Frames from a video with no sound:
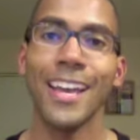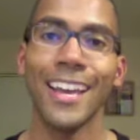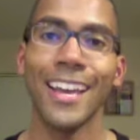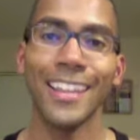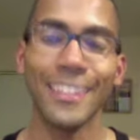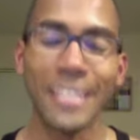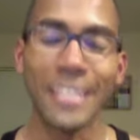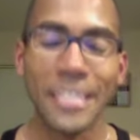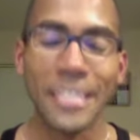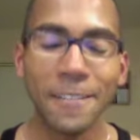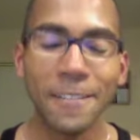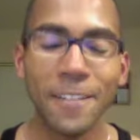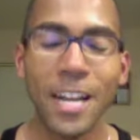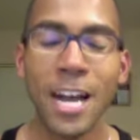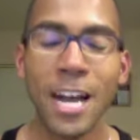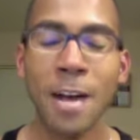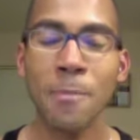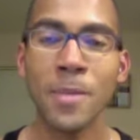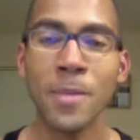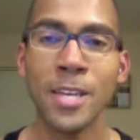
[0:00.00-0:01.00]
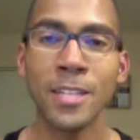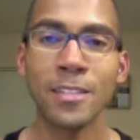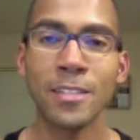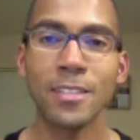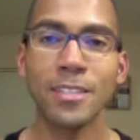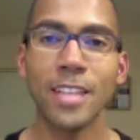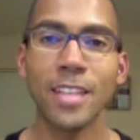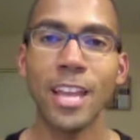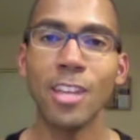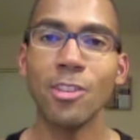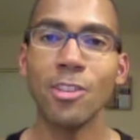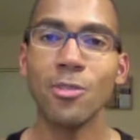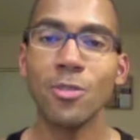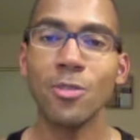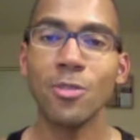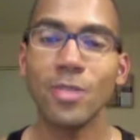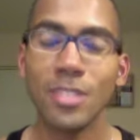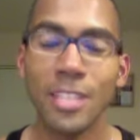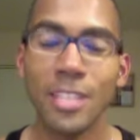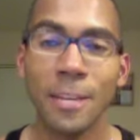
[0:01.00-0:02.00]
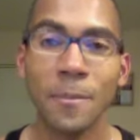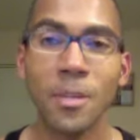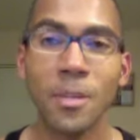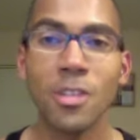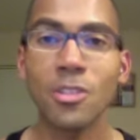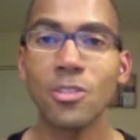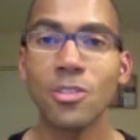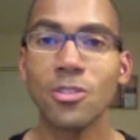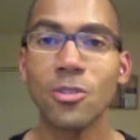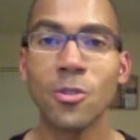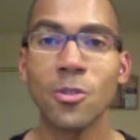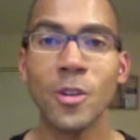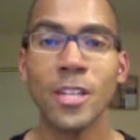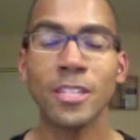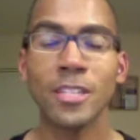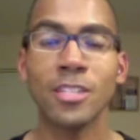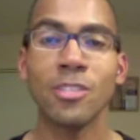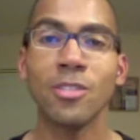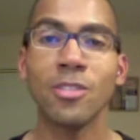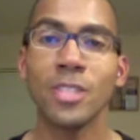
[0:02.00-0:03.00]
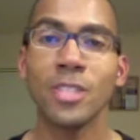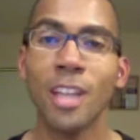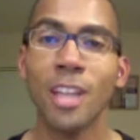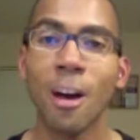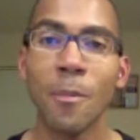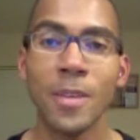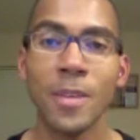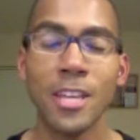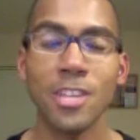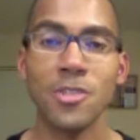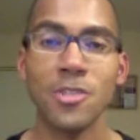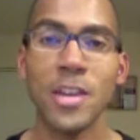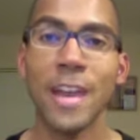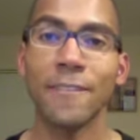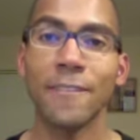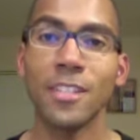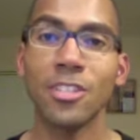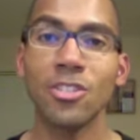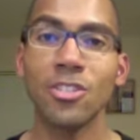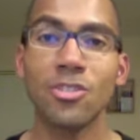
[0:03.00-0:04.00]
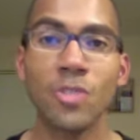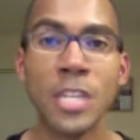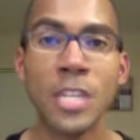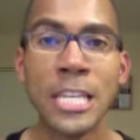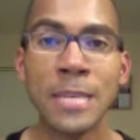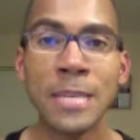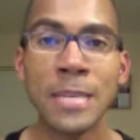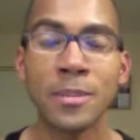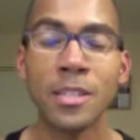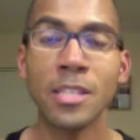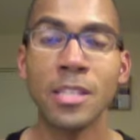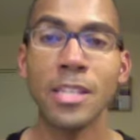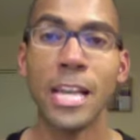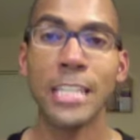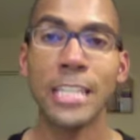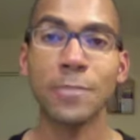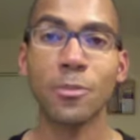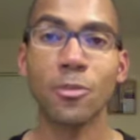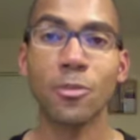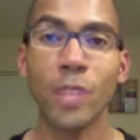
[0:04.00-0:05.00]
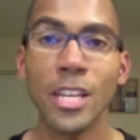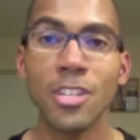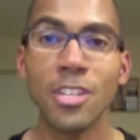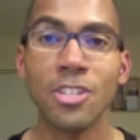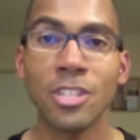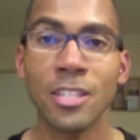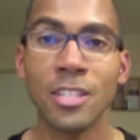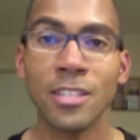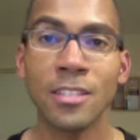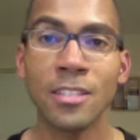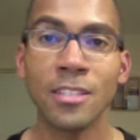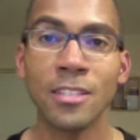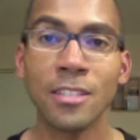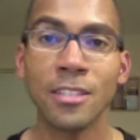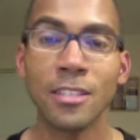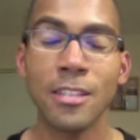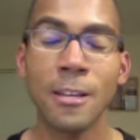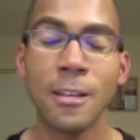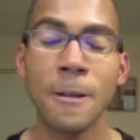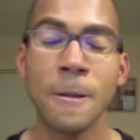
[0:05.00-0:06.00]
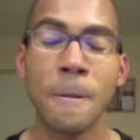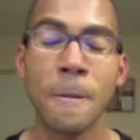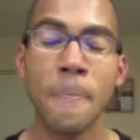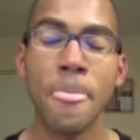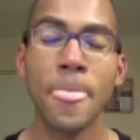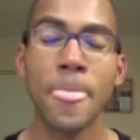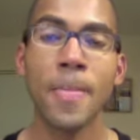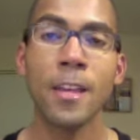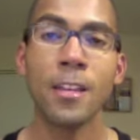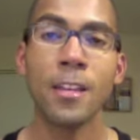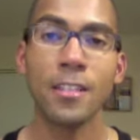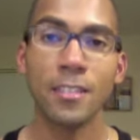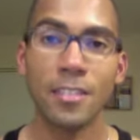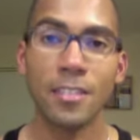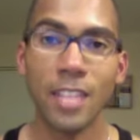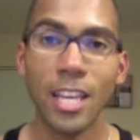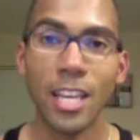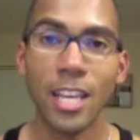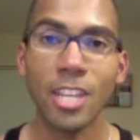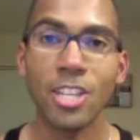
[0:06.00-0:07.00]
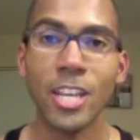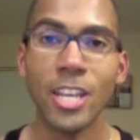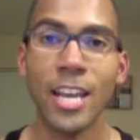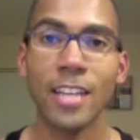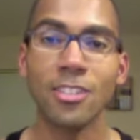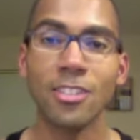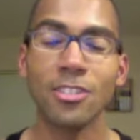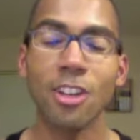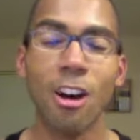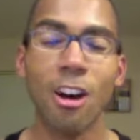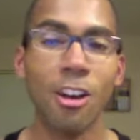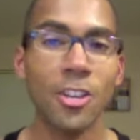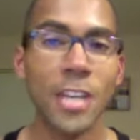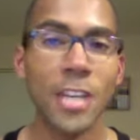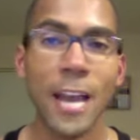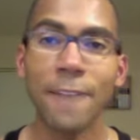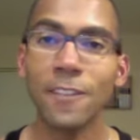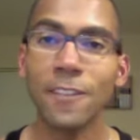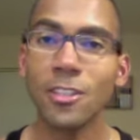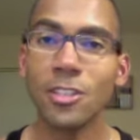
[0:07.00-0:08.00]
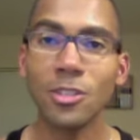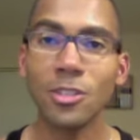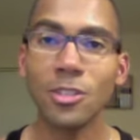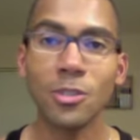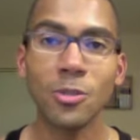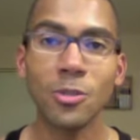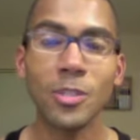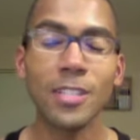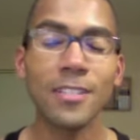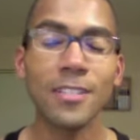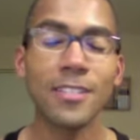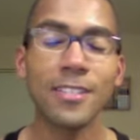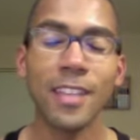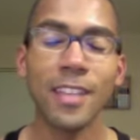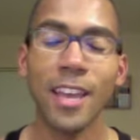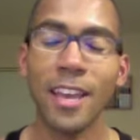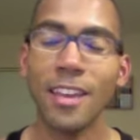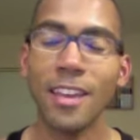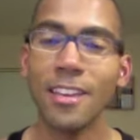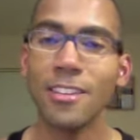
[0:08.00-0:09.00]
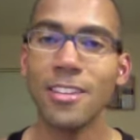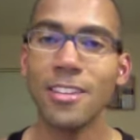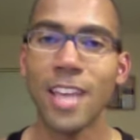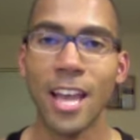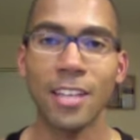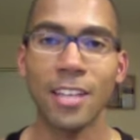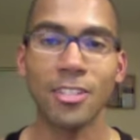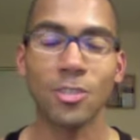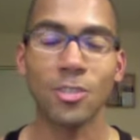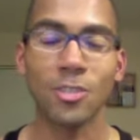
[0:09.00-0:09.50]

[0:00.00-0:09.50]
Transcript: Leave comments and you send me your stories and you tell me that you have these dreams and these aspirations. Say yes. All you have to do is say yes.